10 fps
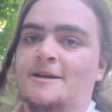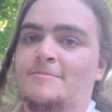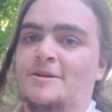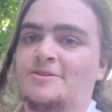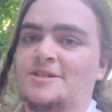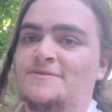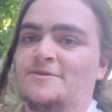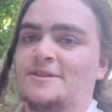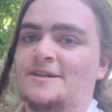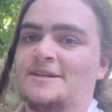Apologies
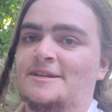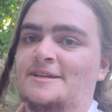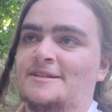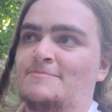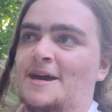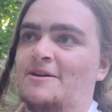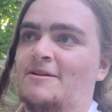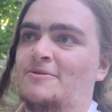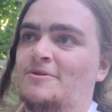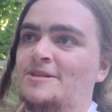for the
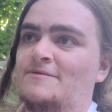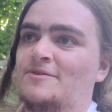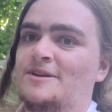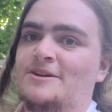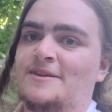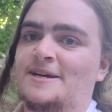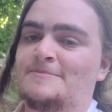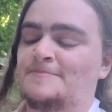background noise if you can hear that.